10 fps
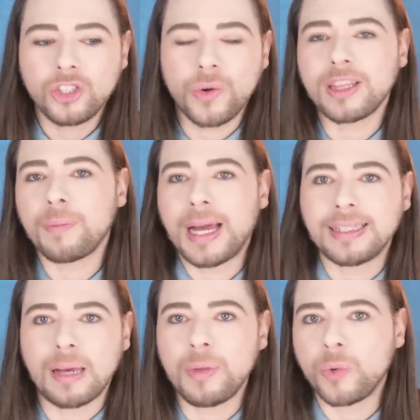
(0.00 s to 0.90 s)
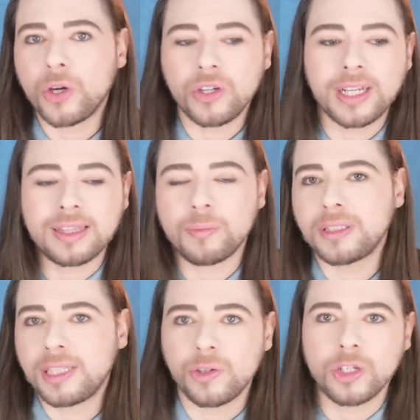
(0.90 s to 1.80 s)
during the pandemic we couldn't get the
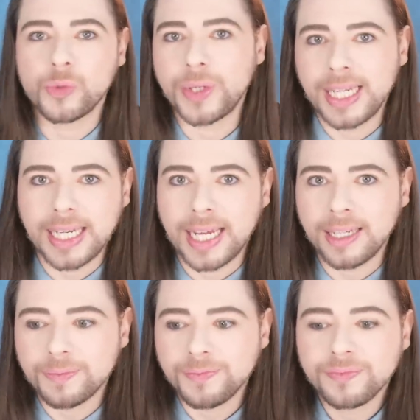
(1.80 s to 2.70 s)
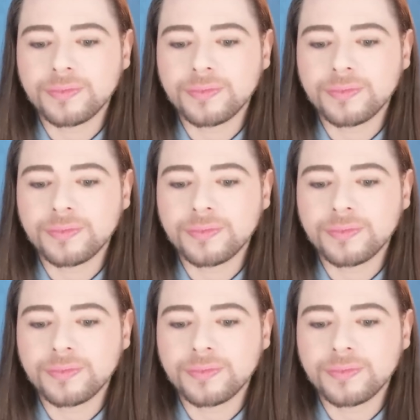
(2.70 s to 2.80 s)
materials we needed